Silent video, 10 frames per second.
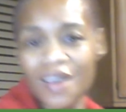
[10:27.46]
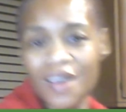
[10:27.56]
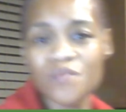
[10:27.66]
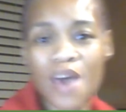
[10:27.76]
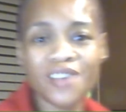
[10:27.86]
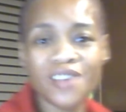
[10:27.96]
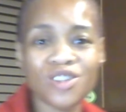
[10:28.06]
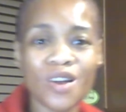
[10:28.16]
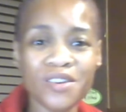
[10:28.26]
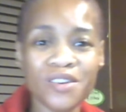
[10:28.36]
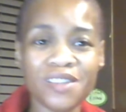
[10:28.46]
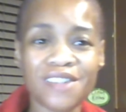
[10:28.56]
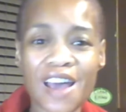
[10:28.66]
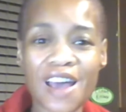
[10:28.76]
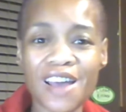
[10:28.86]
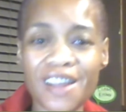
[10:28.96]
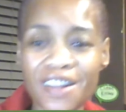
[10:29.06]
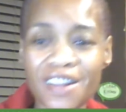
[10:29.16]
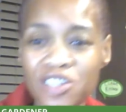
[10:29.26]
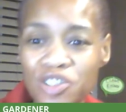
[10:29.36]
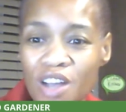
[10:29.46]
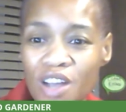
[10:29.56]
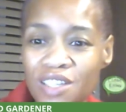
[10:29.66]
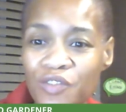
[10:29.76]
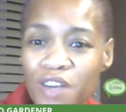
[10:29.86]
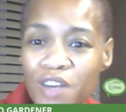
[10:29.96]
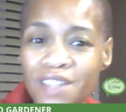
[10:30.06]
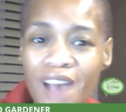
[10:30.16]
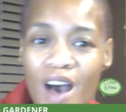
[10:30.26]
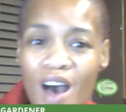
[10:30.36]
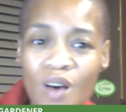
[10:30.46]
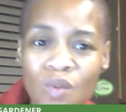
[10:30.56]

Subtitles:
make sure you're staying in a stress-free zone.